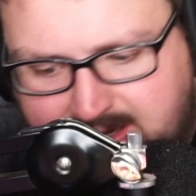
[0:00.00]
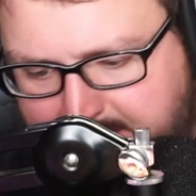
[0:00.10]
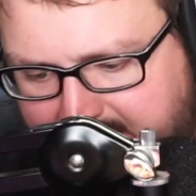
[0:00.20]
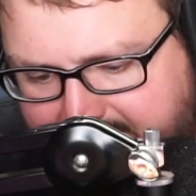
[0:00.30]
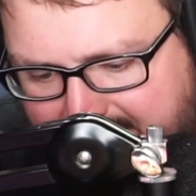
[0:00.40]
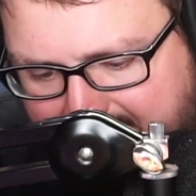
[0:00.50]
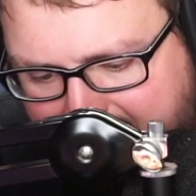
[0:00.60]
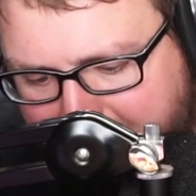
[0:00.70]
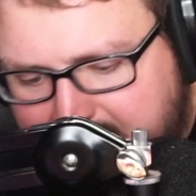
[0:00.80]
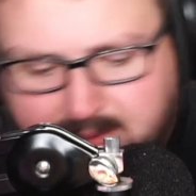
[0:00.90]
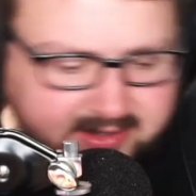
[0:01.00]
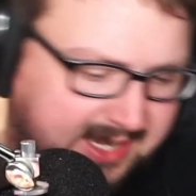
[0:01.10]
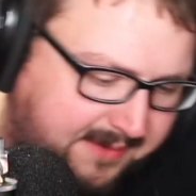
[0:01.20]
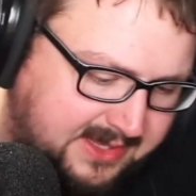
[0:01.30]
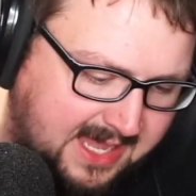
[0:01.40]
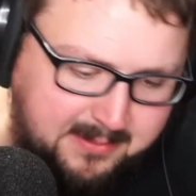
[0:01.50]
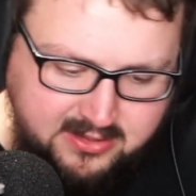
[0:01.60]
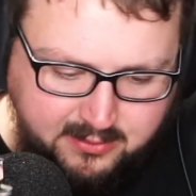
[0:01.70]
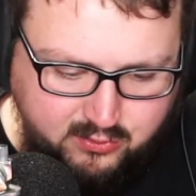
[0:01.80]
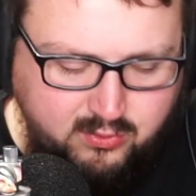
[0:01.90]
because I really wasn't having that
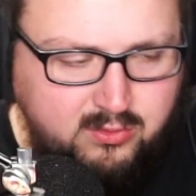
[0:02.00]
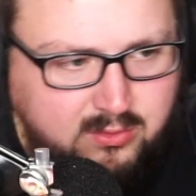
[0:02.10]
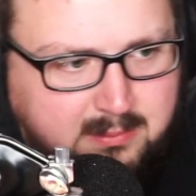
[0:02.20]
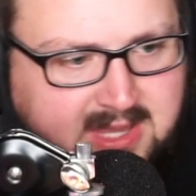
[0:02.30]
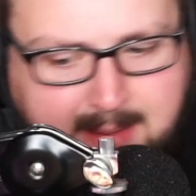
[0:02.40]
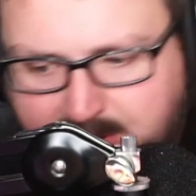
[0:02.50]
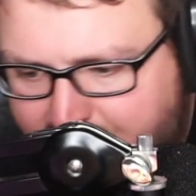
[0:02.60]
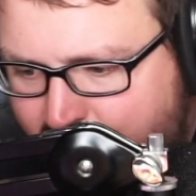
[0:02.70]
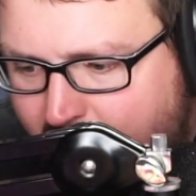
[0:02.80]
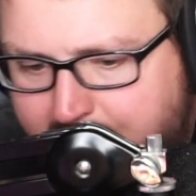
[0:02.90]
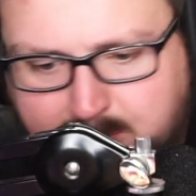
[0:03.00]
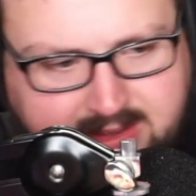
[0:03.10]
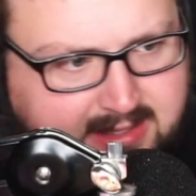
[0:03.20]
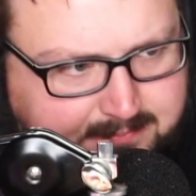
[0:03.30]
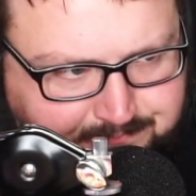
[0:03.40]
much trouble with it.